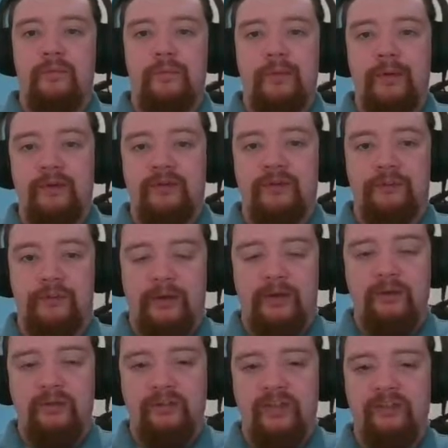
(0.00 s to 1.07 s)
But
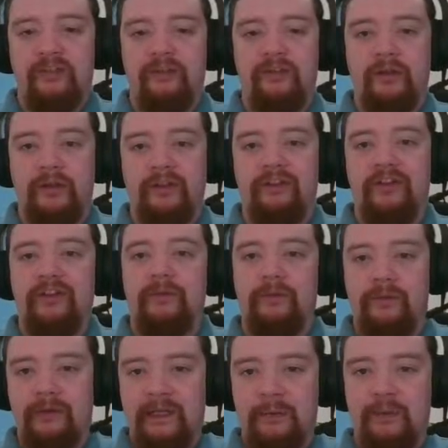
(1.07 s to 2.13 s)
because the centre is solid,
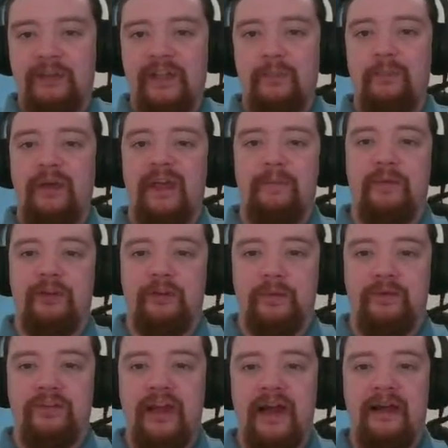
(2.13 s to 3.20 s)
he would then be able to
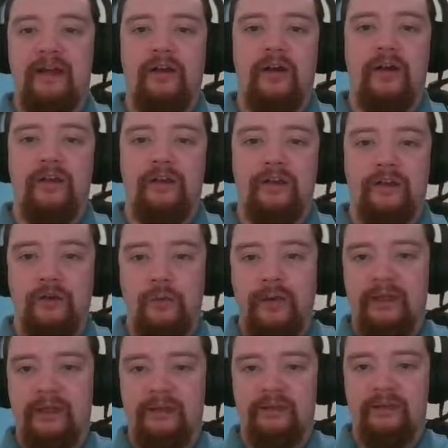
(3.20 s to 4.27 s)
attack on the
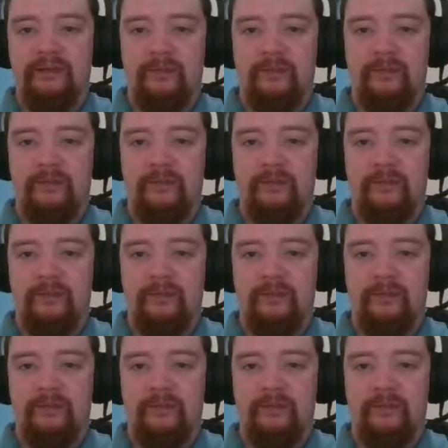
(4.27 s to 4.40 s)
wings.